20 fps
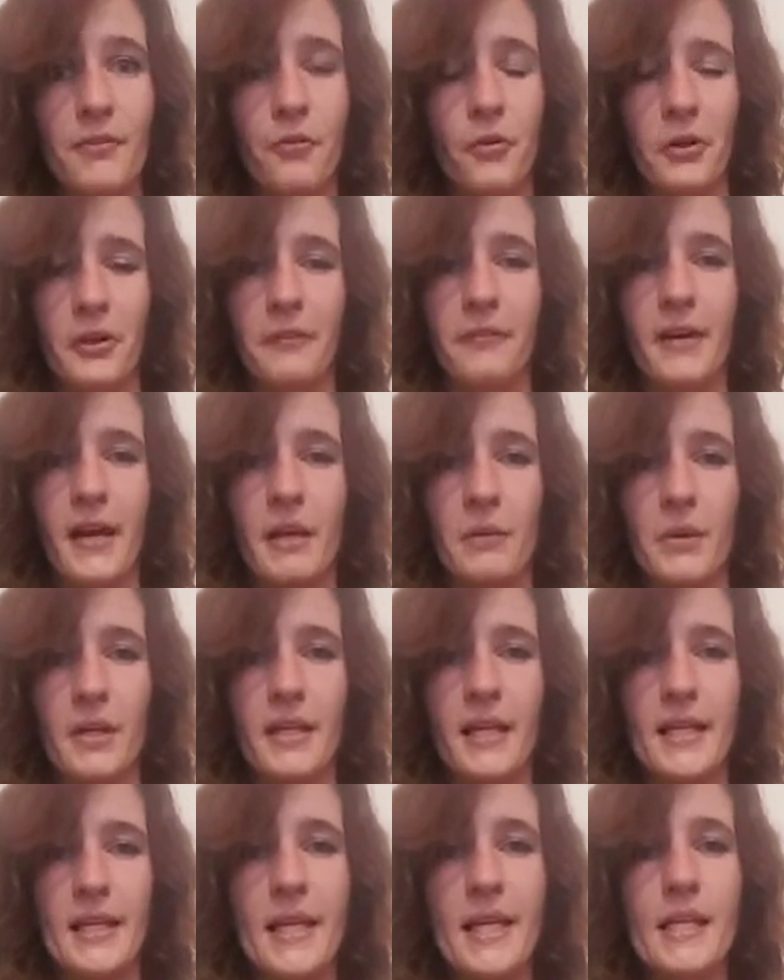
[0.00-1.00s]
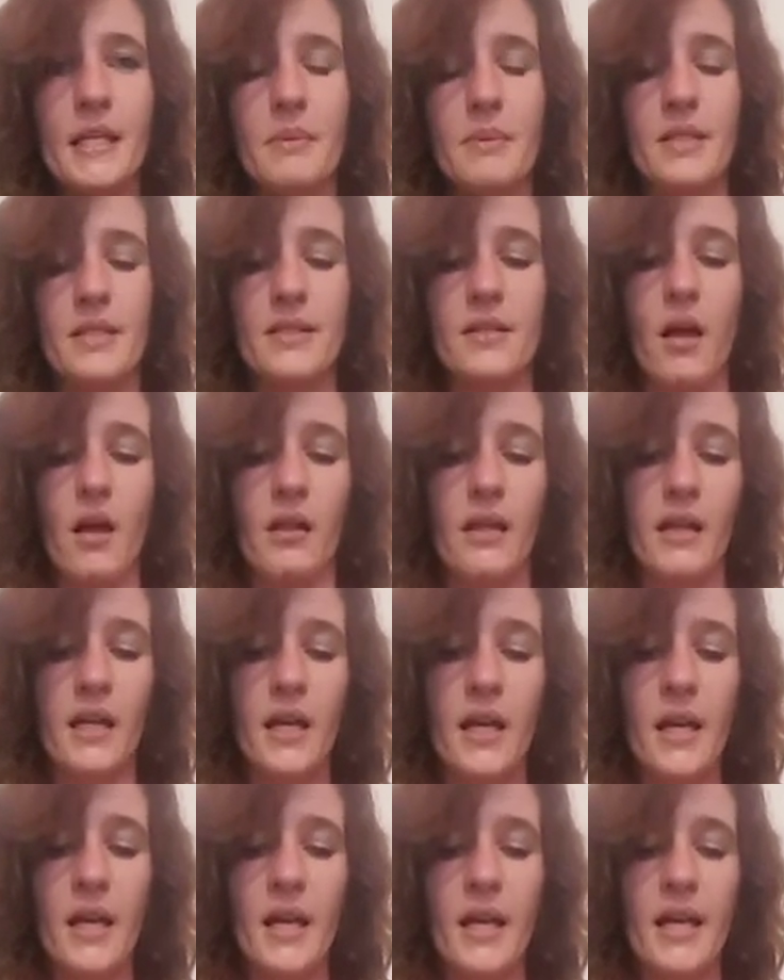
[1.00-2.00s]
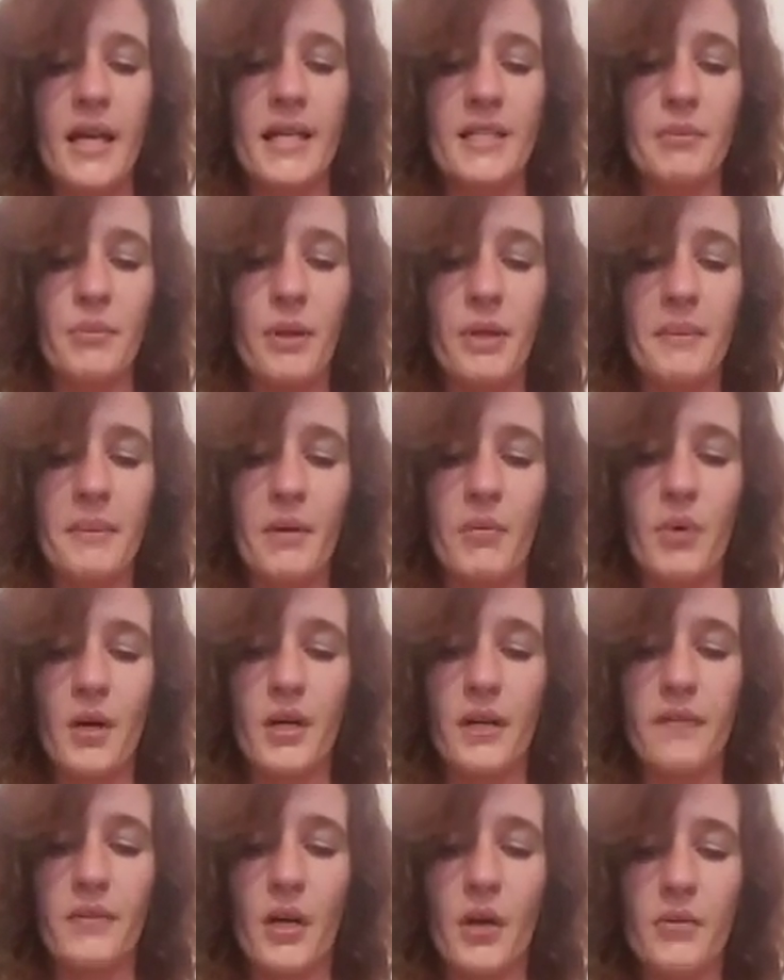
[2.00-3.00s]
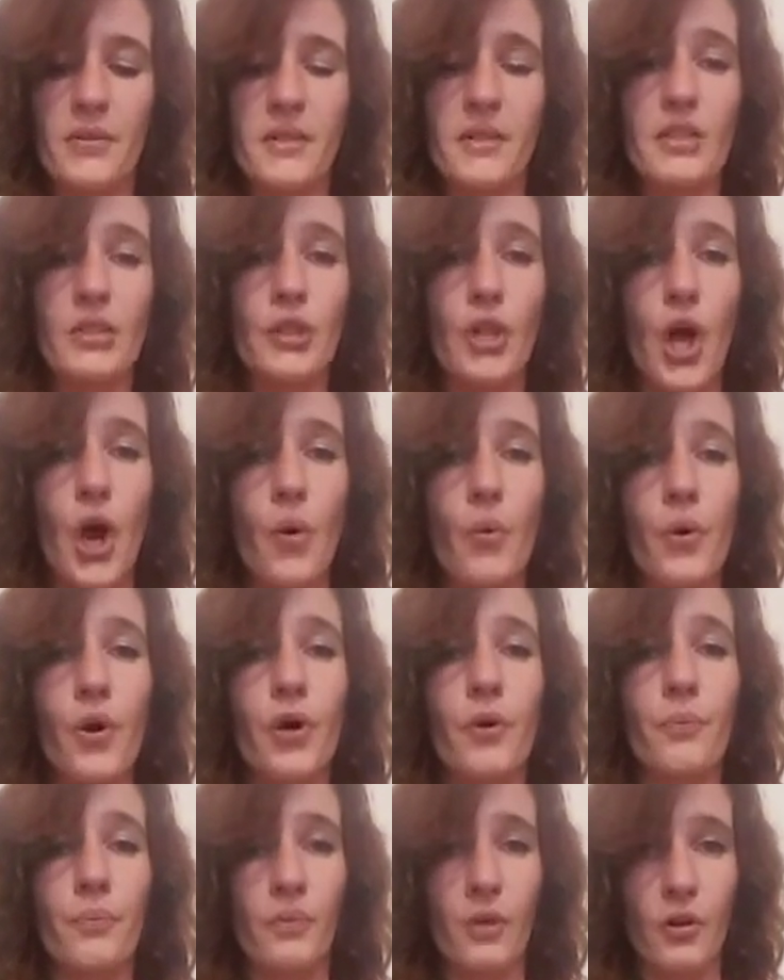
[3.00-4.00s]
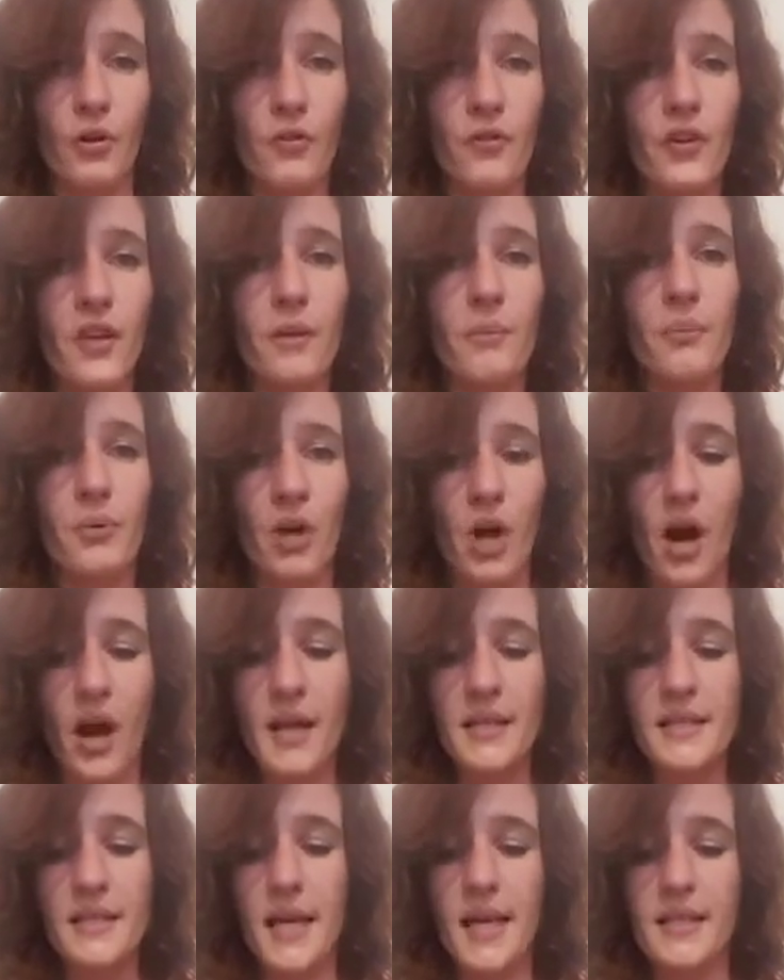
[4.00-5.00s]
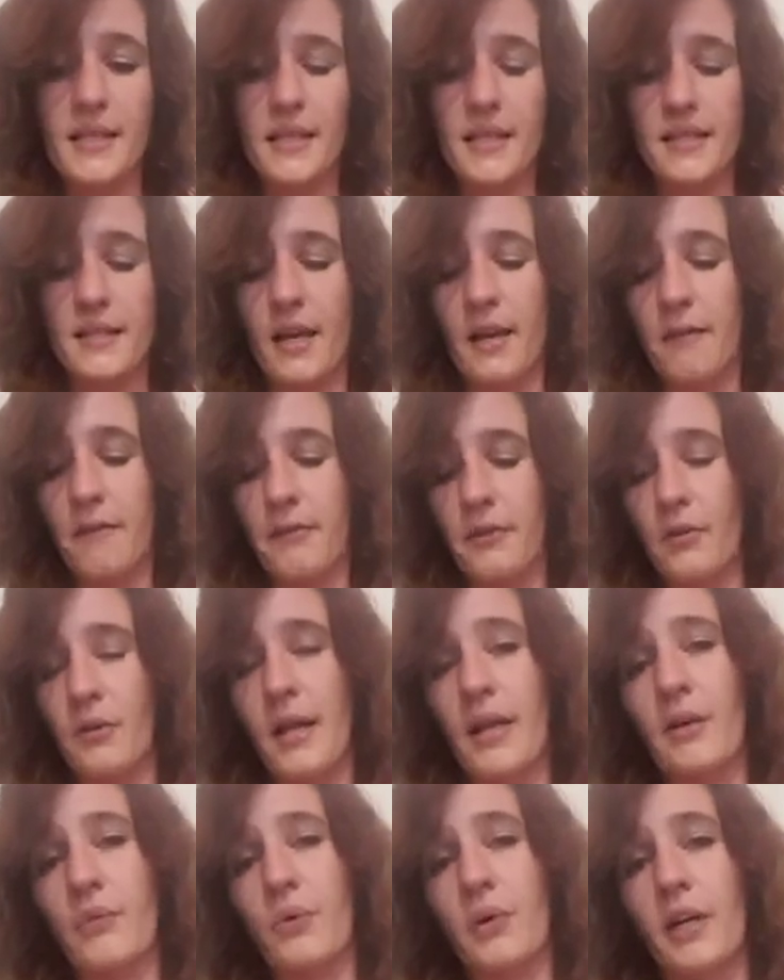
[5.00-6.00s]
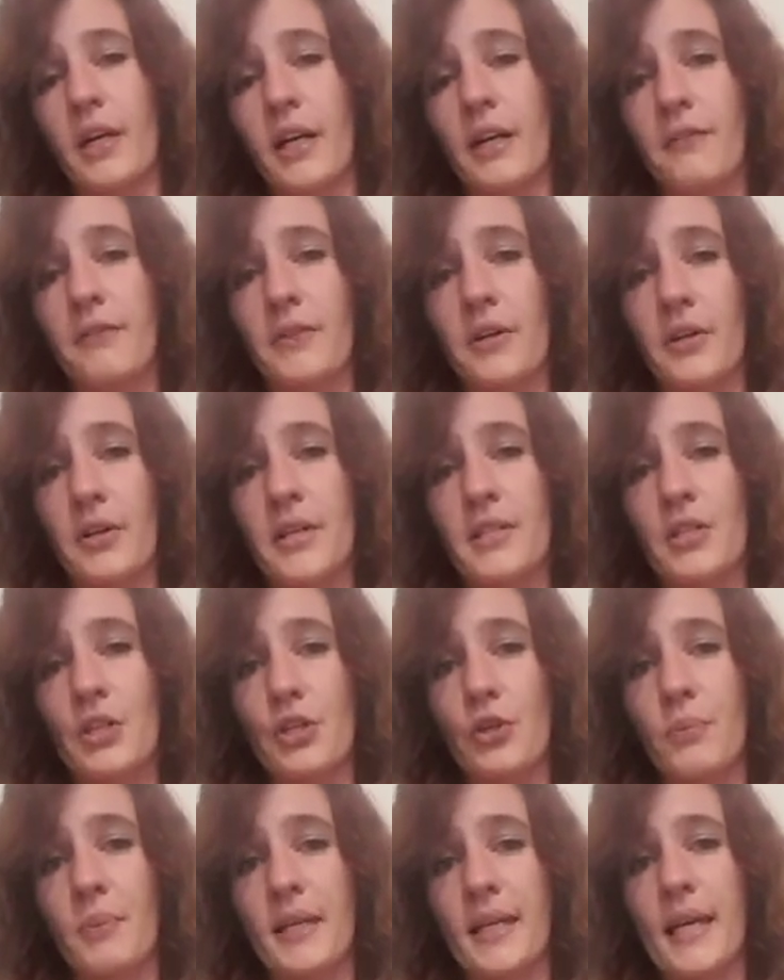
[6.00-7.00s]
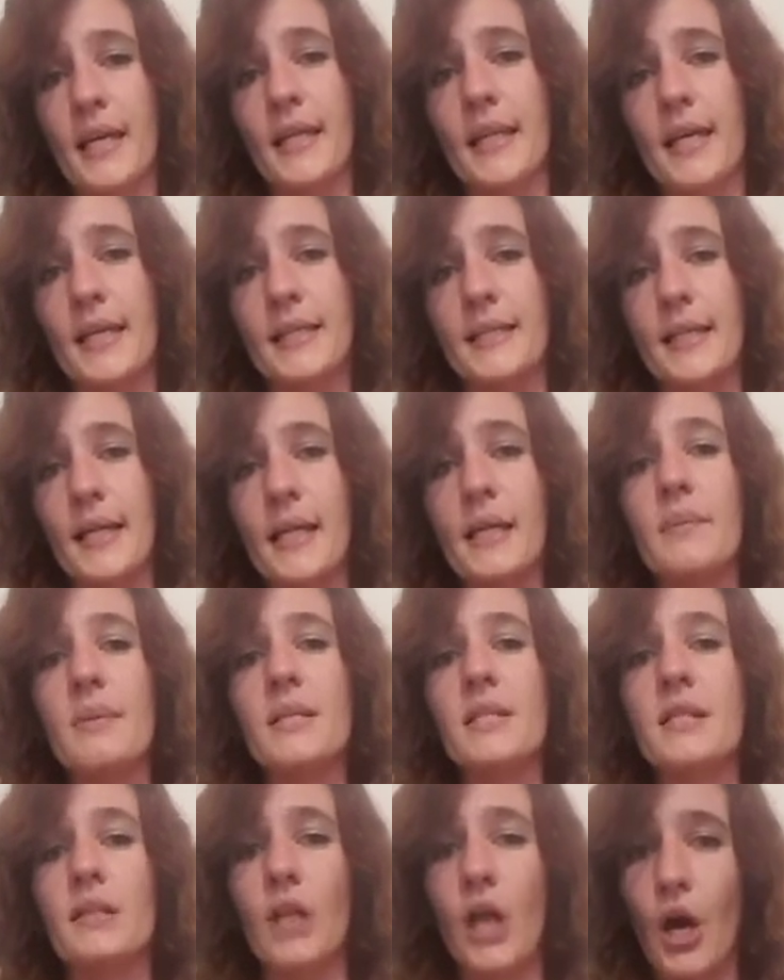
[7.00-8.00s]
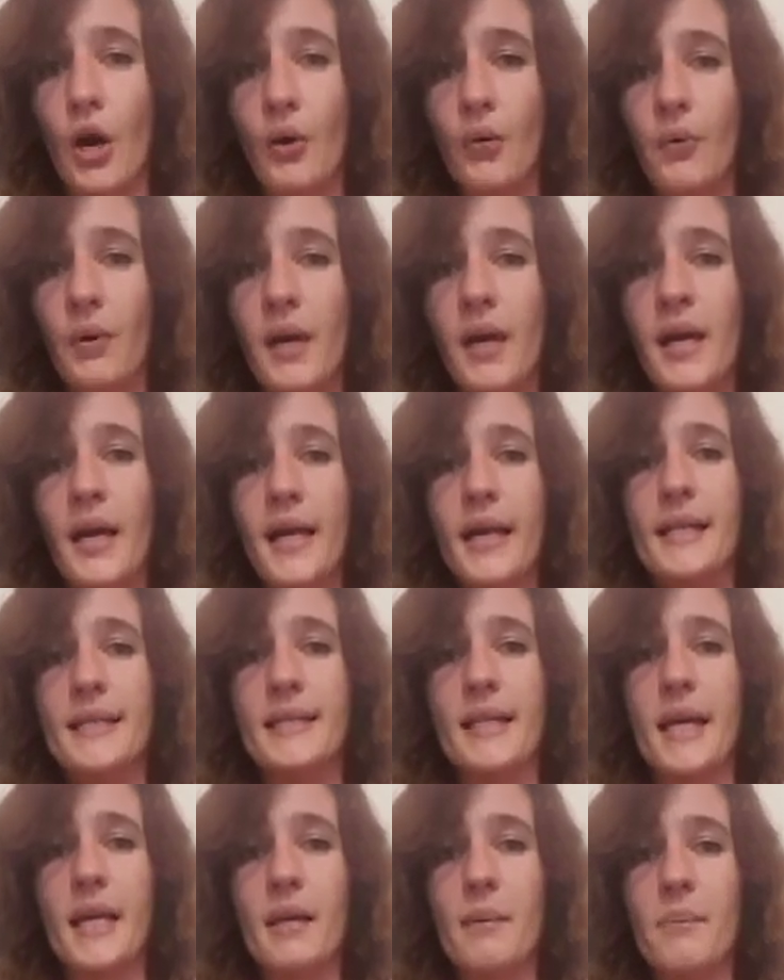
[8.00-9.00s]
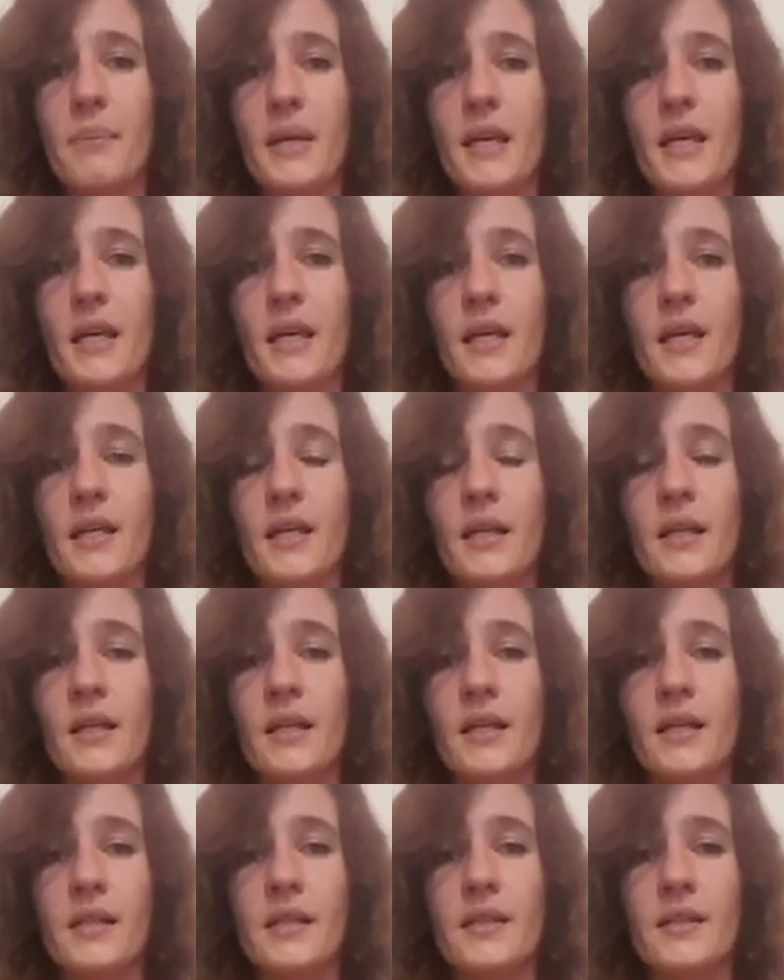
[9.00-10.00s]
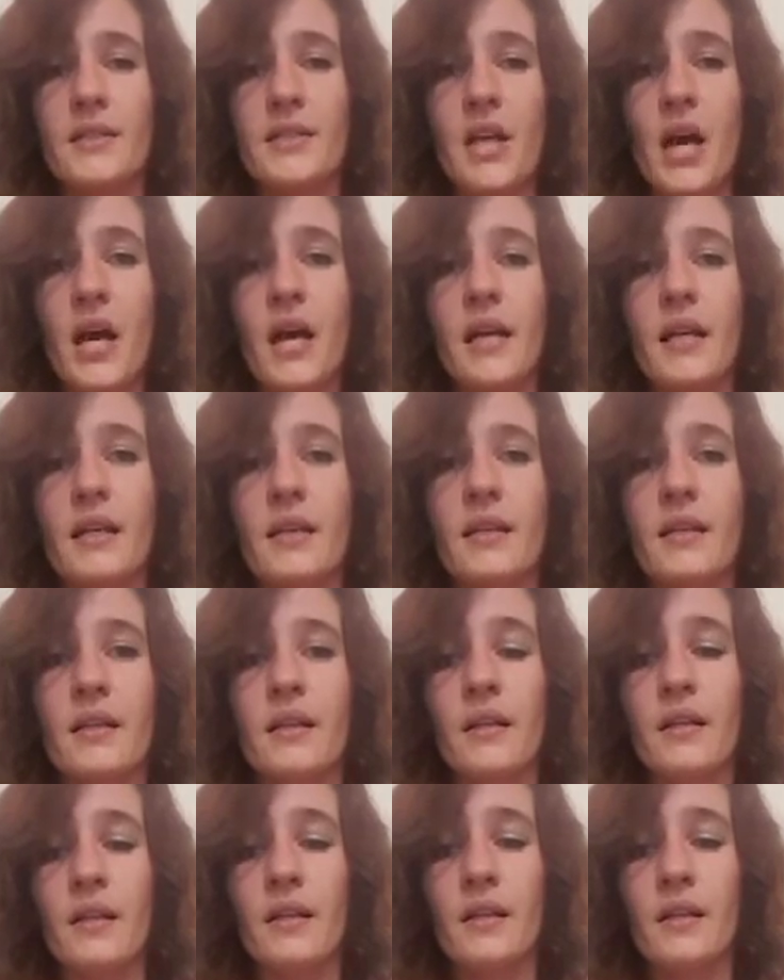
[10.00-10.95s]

fortified, where they need to be solid. It's going to be one of those slower moving processes, I feel like, where if there is a new beginning, it's going to be slow. It's going to be done